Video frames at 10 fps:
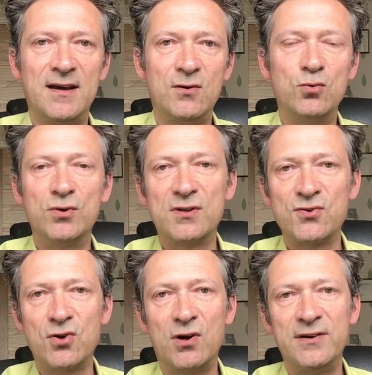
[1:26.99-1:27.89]

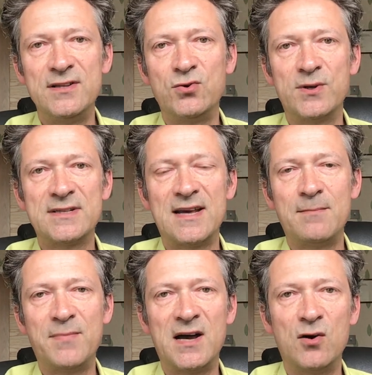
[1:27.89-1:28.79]
holders or into a
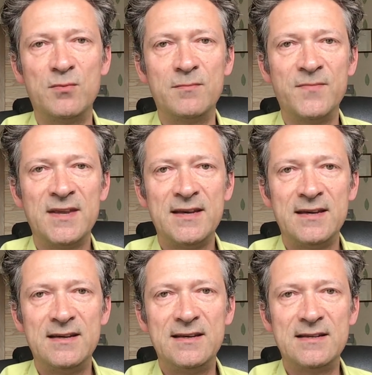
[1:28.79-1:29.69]
stamp album.
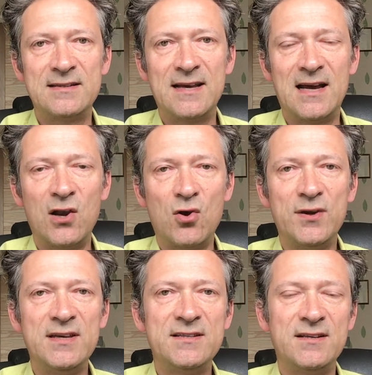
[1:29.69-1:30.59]
It is a lot
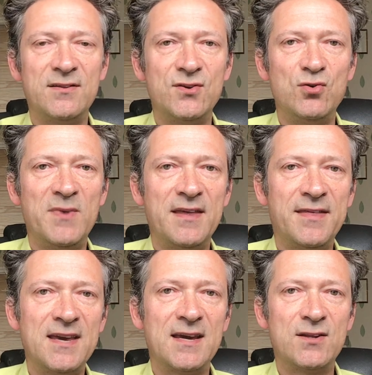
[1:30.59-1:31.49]
easier than you may
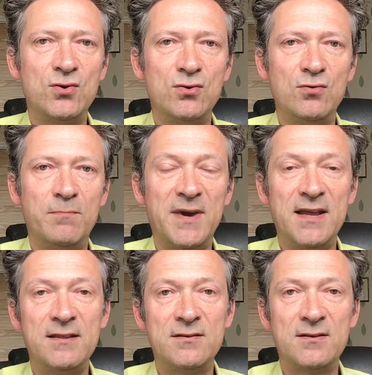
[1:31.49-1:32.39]
think to
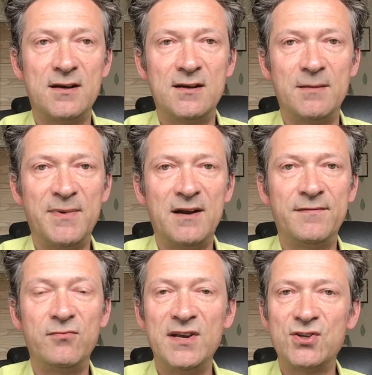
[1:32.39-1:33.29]
bend a
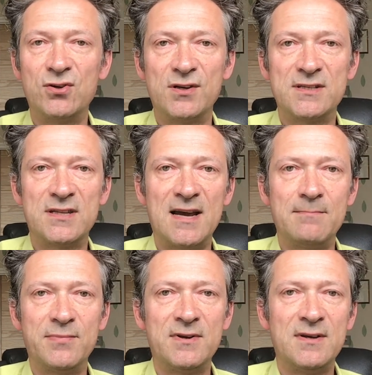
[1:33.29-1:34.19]
perforation on a
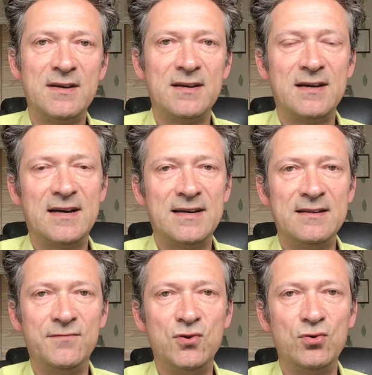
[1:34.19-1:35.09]
stamp, and
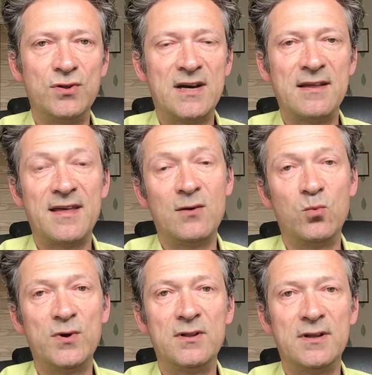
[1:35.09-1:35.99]
if you do that, that
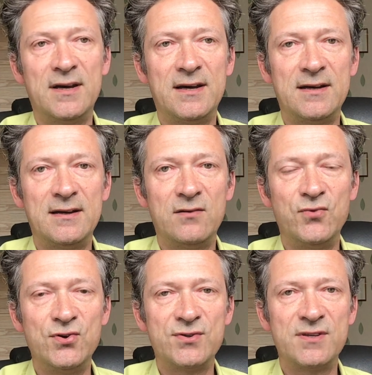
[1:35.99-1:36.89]
will
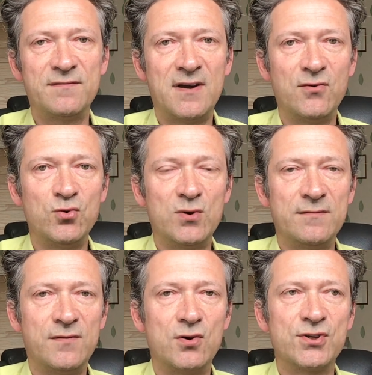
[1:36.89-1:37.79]
reduce its value,
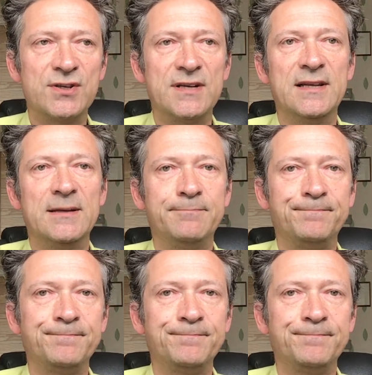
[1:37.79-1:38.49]
unfortunately.